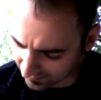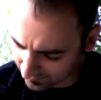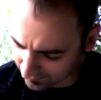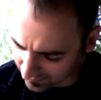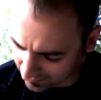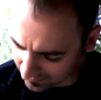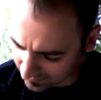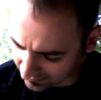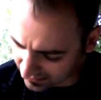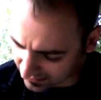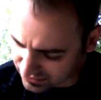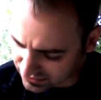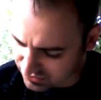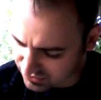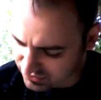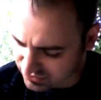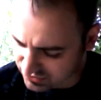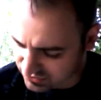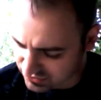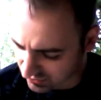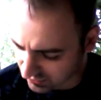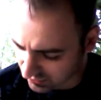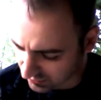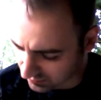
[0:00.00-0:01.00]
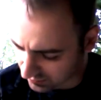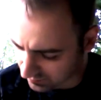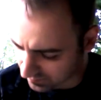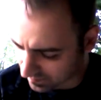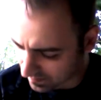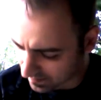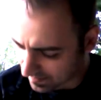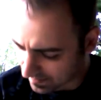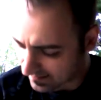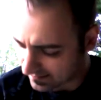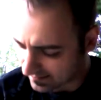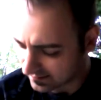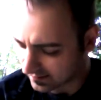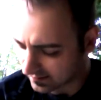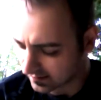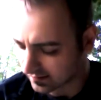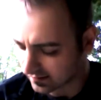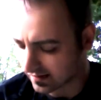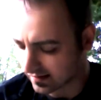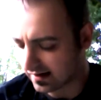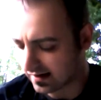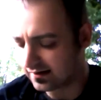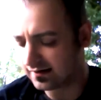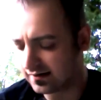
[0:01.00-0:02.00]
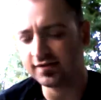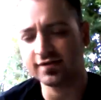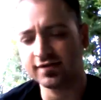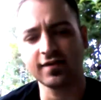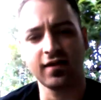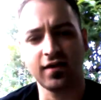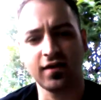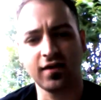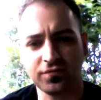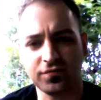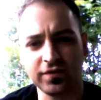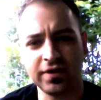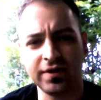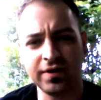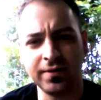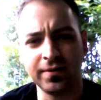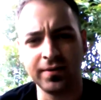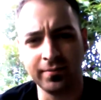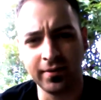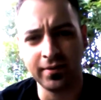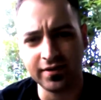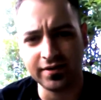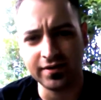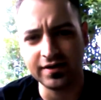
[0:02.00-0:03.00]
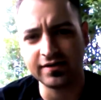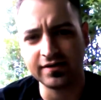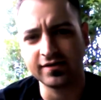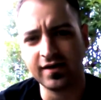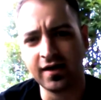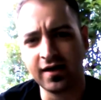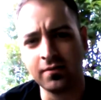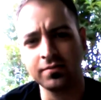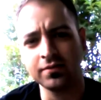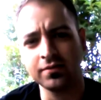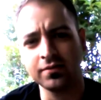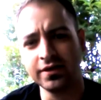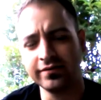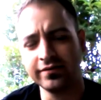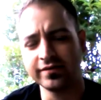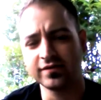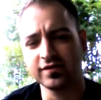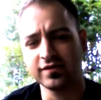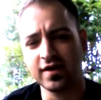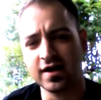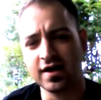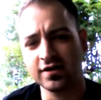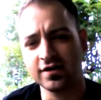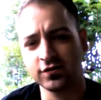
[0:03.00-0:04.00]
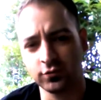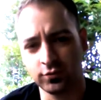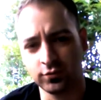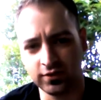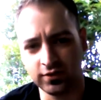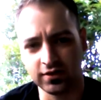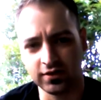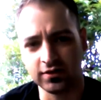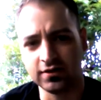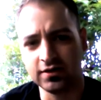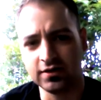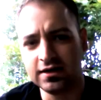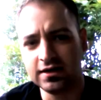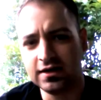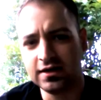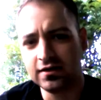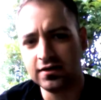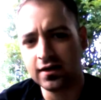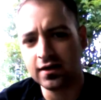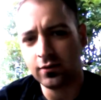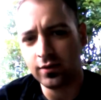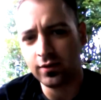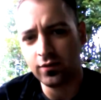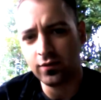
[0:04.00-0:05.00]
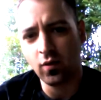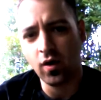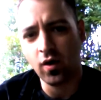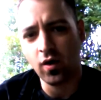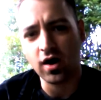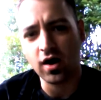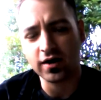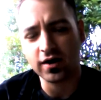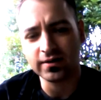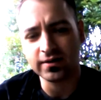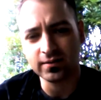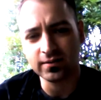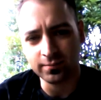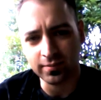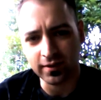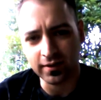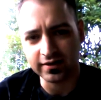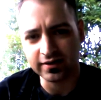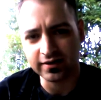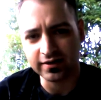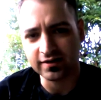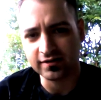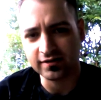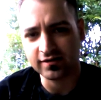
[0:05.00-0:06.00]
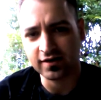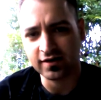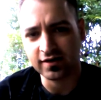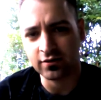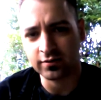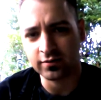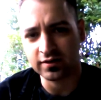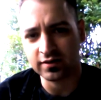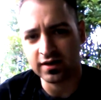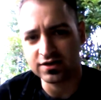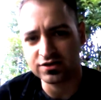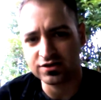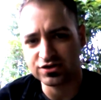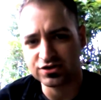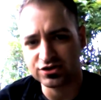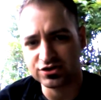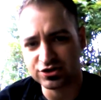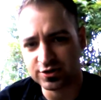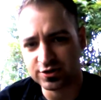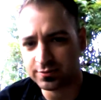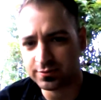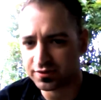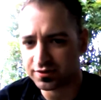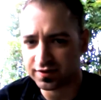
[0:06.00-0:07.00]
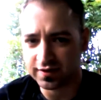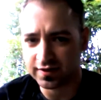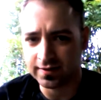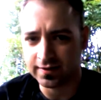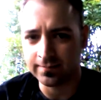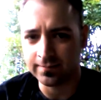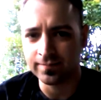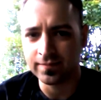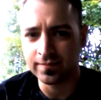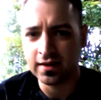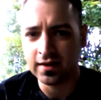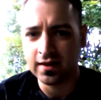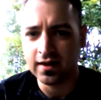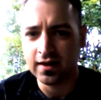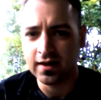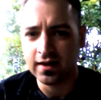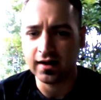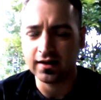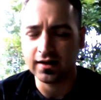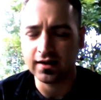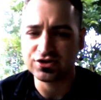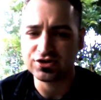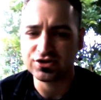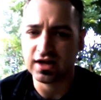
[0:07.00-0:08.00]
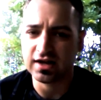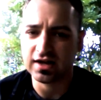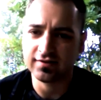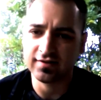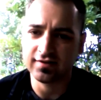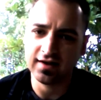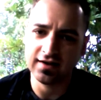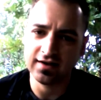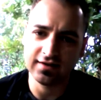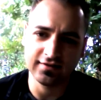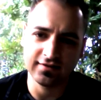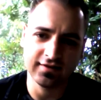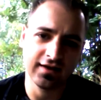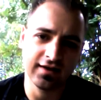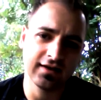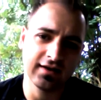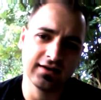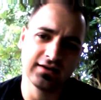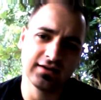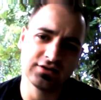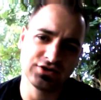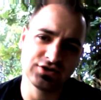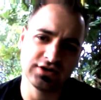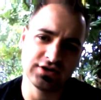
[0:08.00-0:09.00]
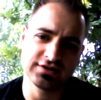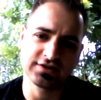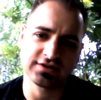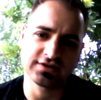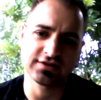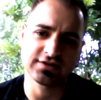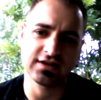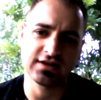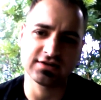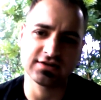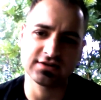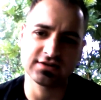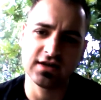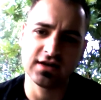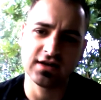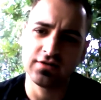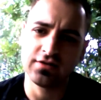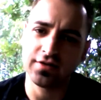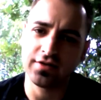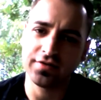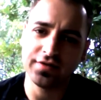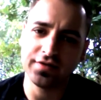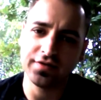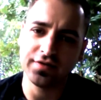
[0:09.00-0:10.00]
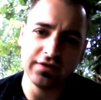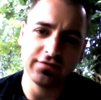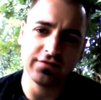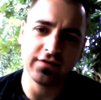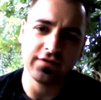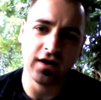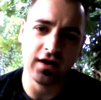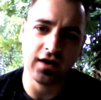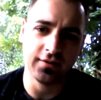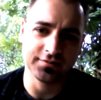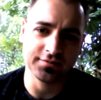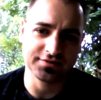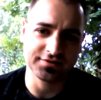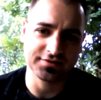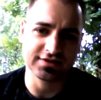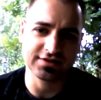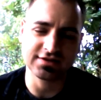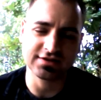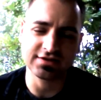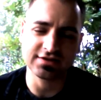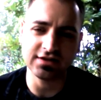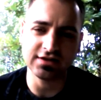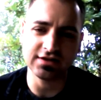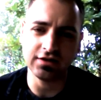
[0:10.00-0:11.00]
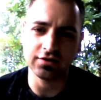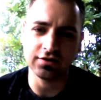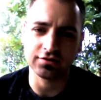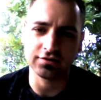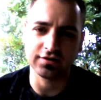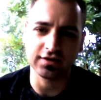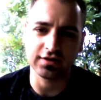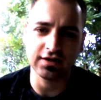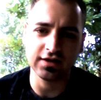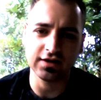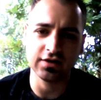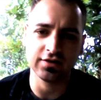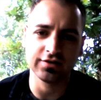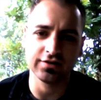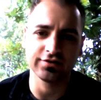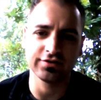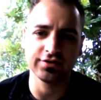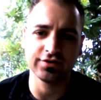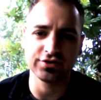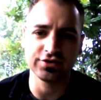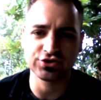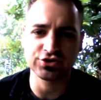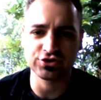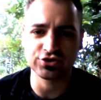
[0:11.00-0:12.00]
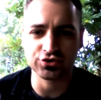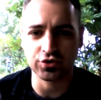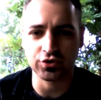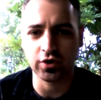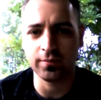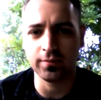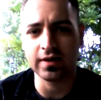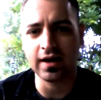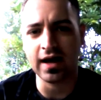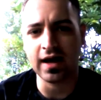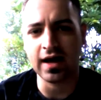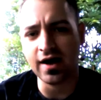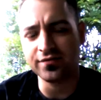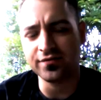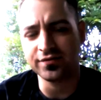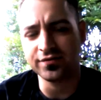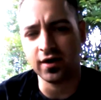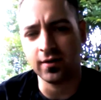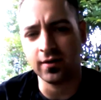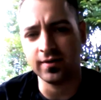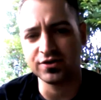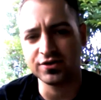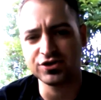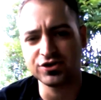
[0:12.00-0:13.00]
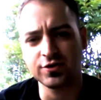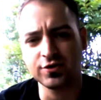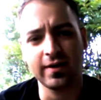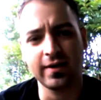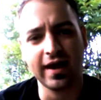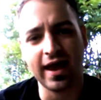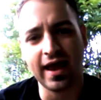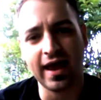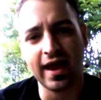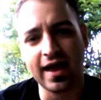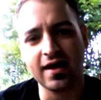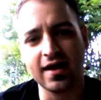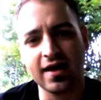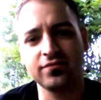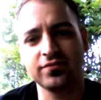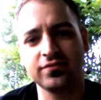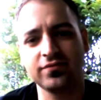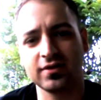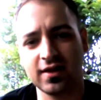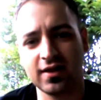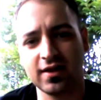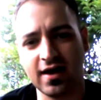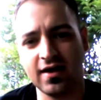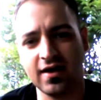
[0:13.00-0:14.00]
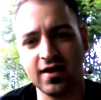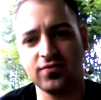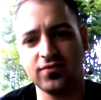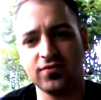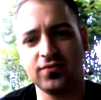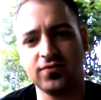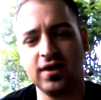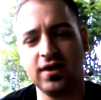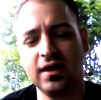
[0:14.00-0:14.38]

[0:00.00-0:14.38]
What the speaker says: "And let your soul delight itself in abundance." I believe it's God's will that we walk in abundance in our relationship with Him. John 10:10, Jesus says, "The thief comes to steal, to kill, and to destroy, but I've come that you may have life,